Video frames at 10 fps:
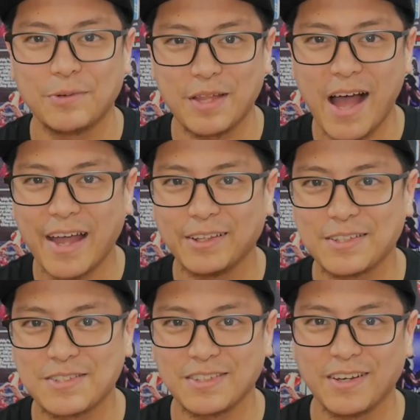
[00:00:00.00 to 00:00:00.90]

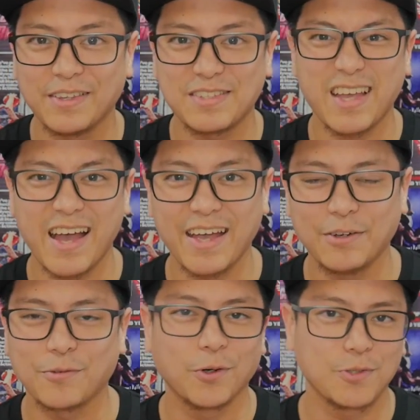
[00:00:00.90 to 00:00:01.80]
eyelets on the side.
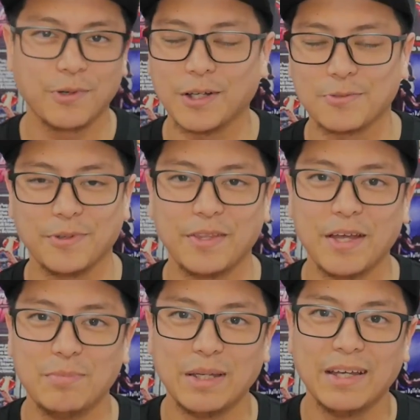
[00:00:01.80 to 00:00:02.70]
Of course, where else would
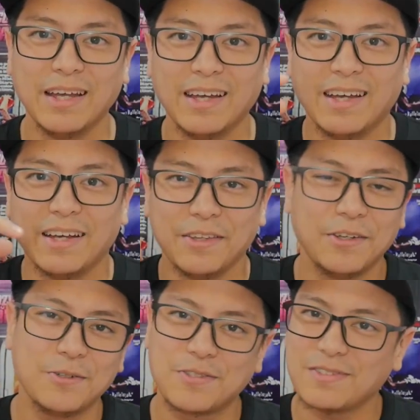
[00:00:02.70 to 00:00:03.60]
they be?
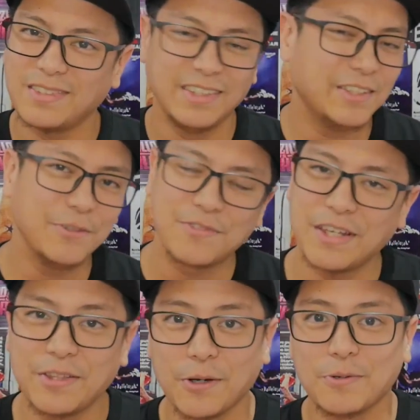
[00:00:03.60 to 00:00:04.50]
Those, you've
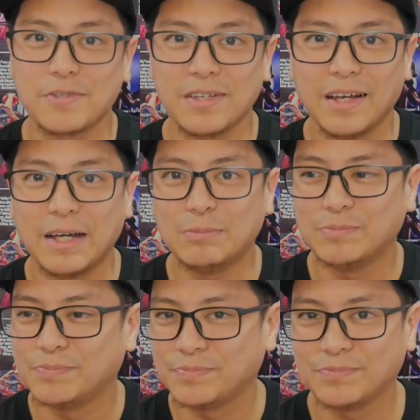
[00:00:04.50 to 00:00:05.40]
seen those.
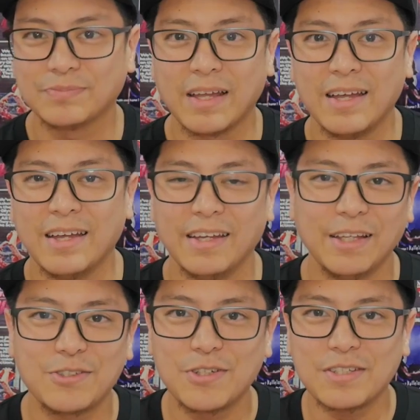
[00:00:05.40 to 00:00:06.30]

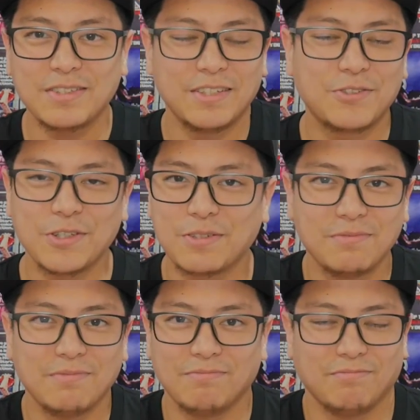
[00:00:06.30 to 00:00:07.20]
It's just
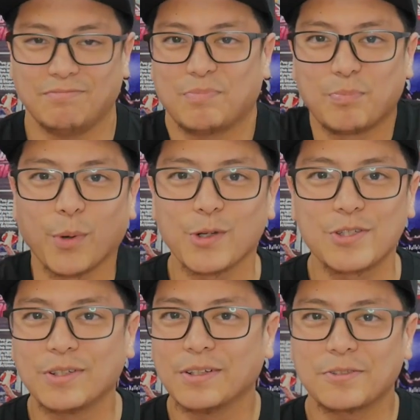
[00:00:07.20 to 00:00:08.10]

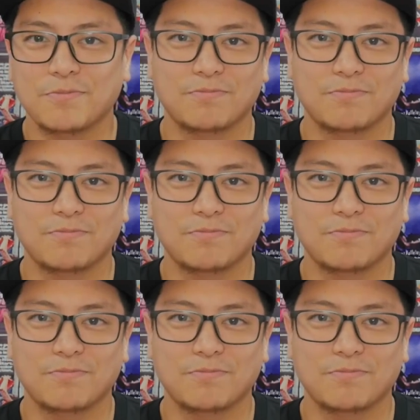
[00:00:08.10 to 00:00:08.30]
personal